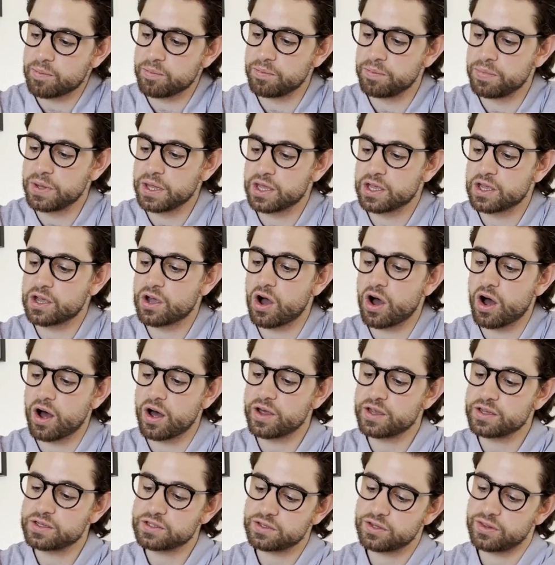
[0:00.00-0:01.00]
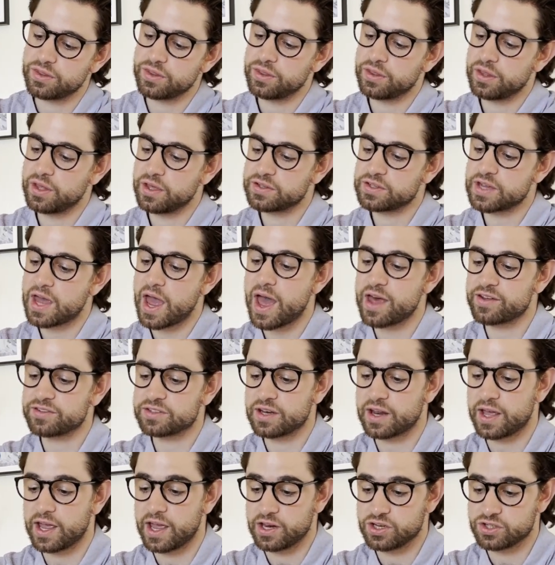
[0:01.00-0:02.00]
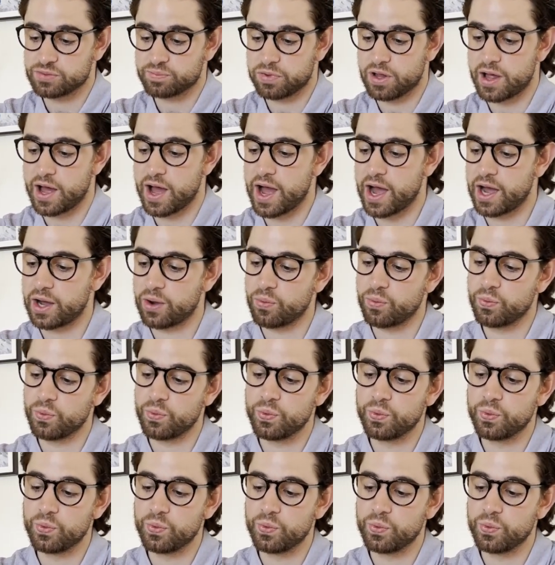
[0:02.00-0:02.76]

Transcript: because this has an H block,